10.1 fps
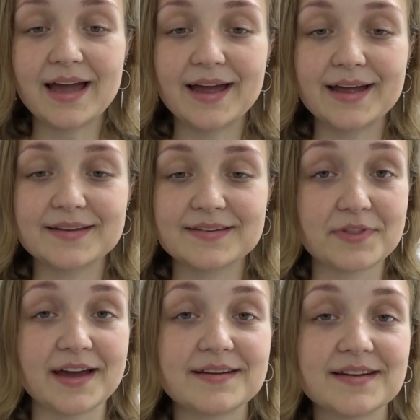And for
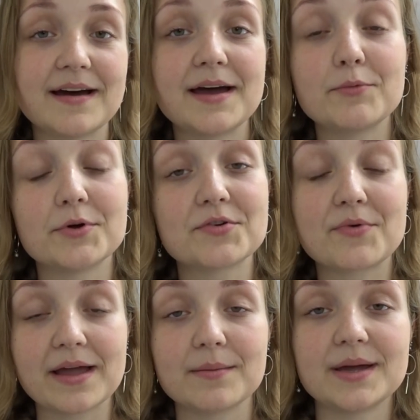that, I would
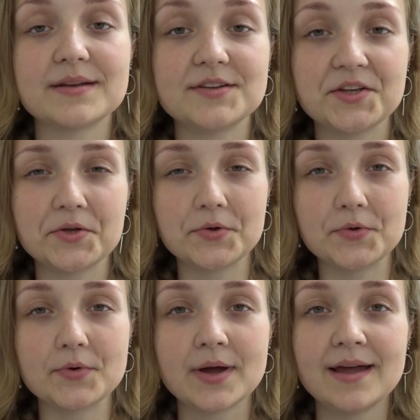recommend
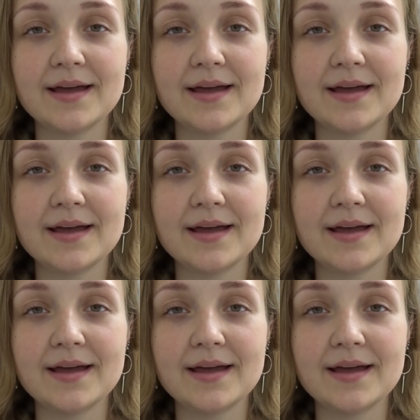you